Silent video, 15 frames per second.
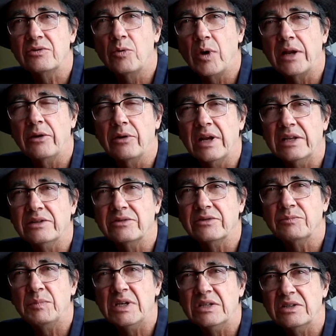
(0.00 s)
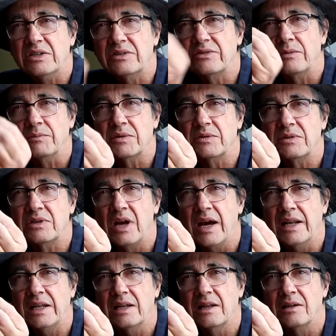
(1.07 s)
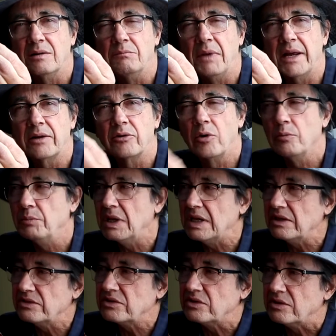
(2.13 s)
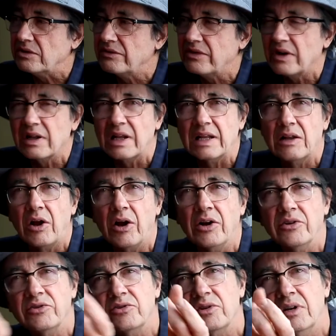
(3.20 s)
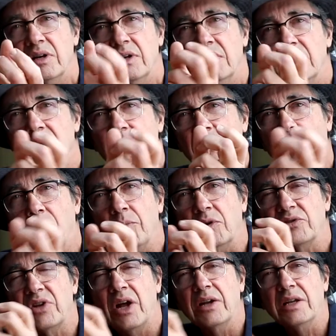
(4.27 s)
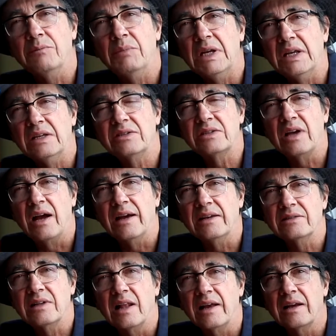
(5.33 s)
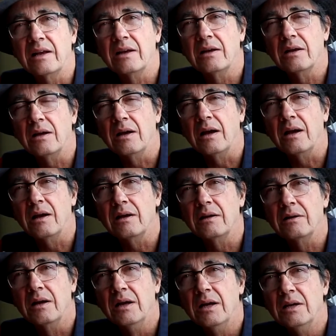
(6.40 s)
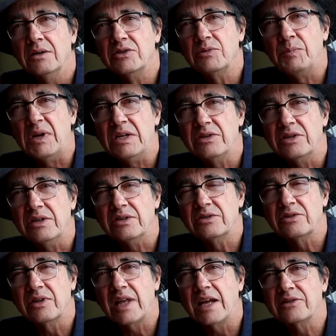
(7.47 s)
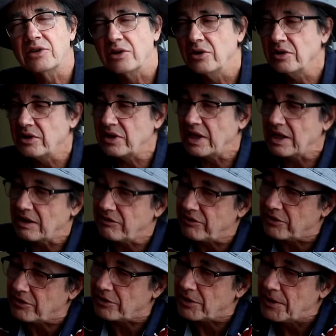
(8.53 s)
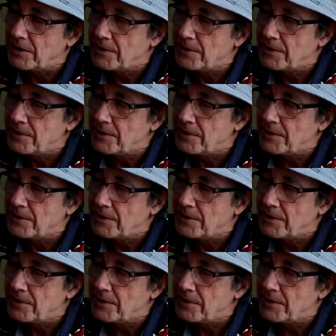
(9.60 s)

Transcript: quite a range of species from tiny little micro bees to fairly large, almost honeybee size like uh, species. So that's a good thing if you're